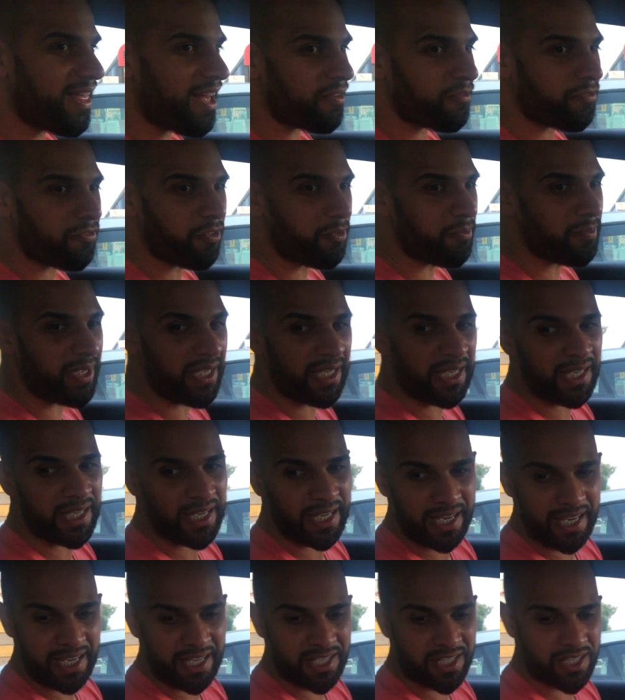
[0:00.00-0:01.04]
that for me
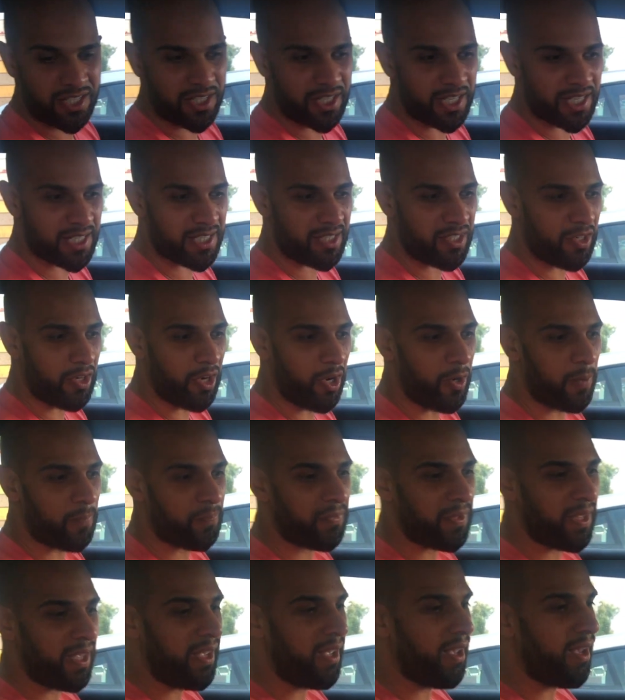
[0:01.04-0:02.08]
is just, you know,
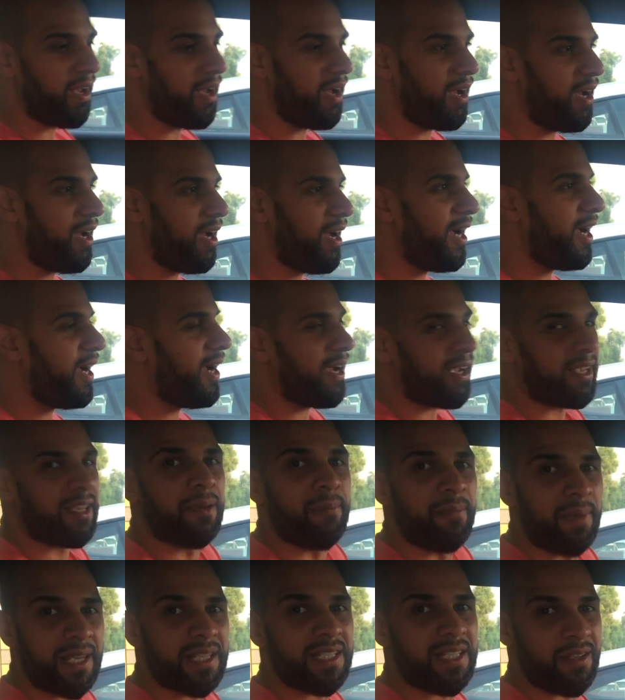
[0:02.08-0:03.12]
I
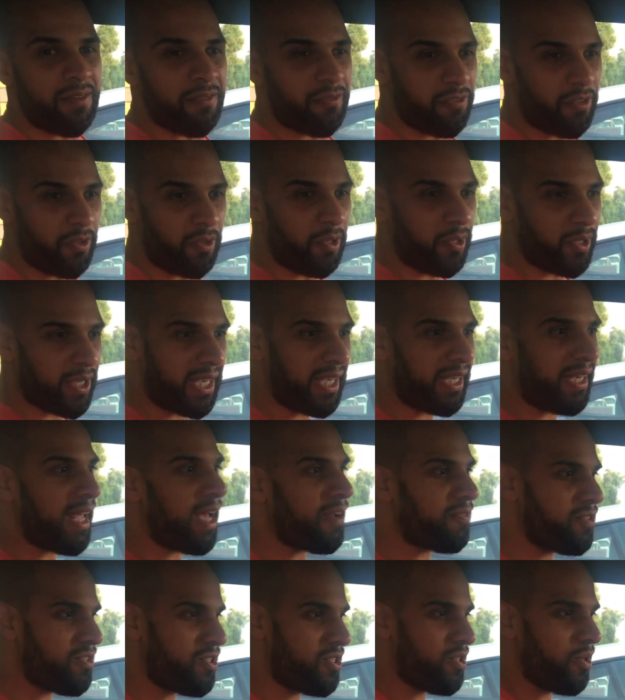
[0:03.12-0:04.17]
commend him for looking
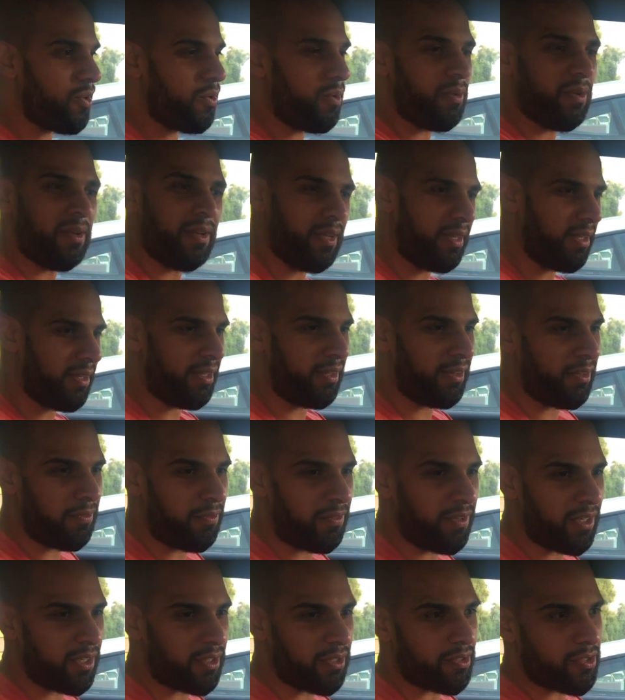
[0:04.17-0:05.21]
after the
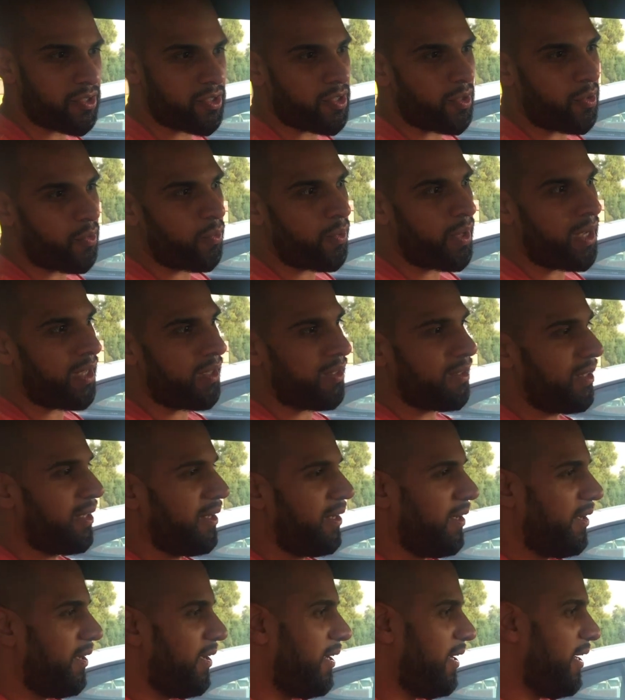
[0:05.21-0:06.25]
vehicle so well.
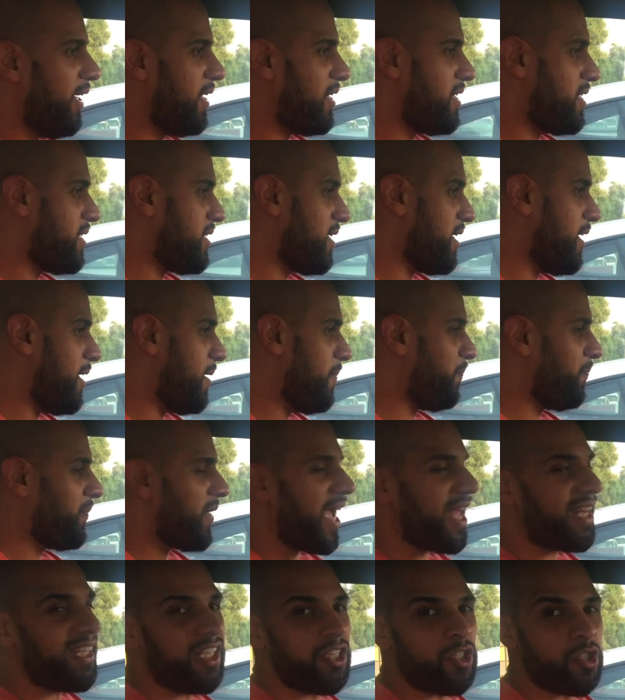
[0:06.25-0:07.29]
It's
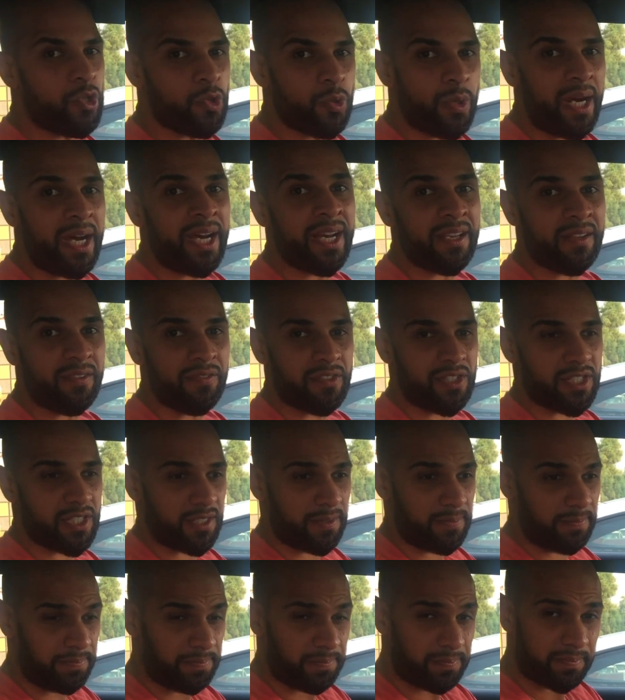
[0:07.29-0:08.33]
and it drives
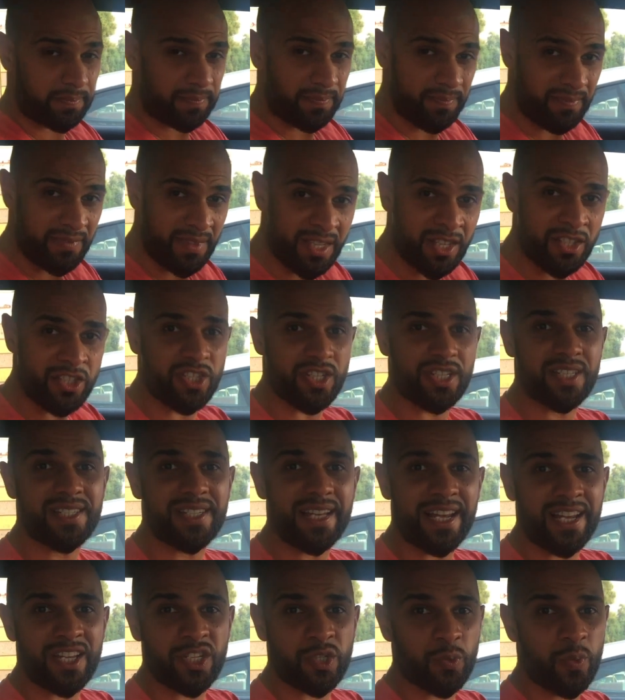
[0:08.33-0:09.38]
just
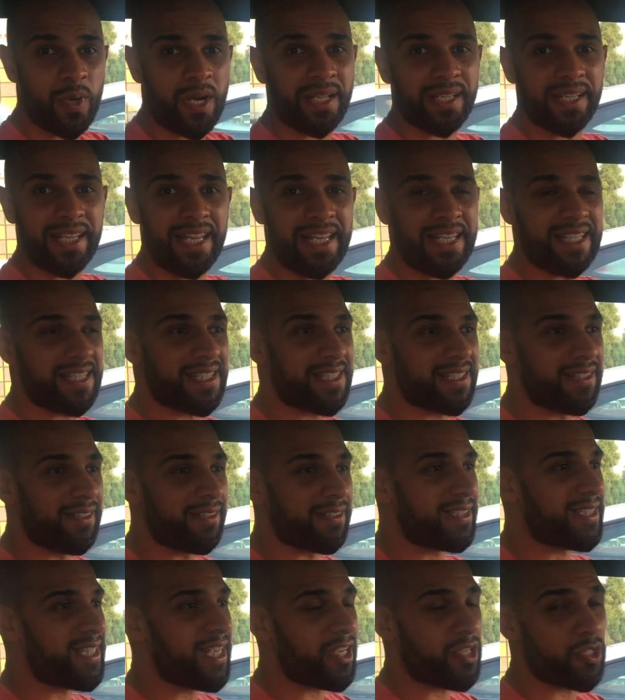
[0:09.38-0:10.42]
as well. It still
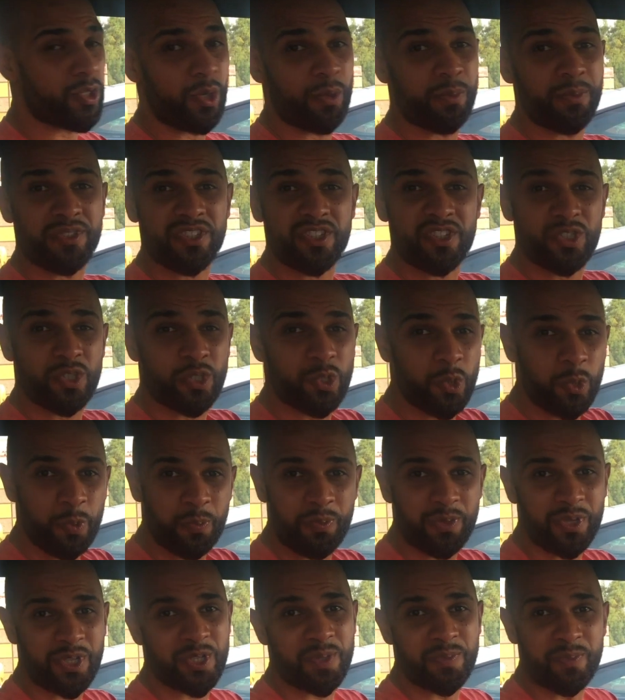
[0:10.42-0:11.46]
ticks over
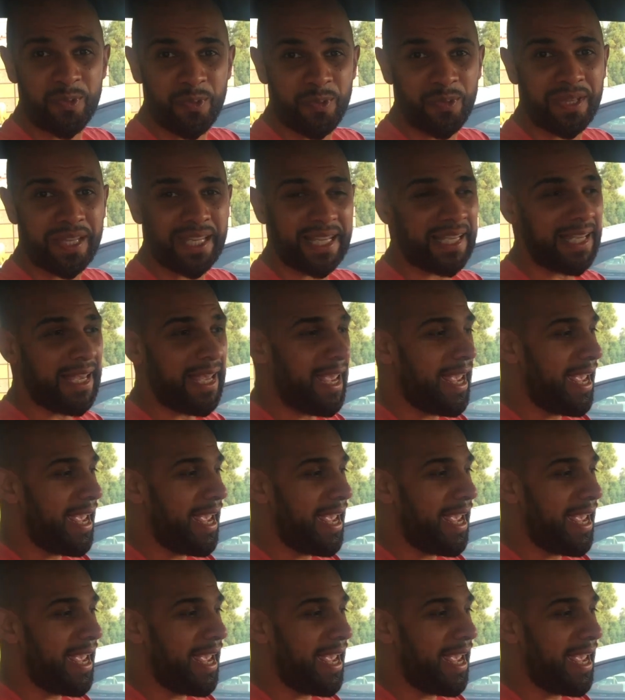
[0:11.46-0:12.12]
super smoothly.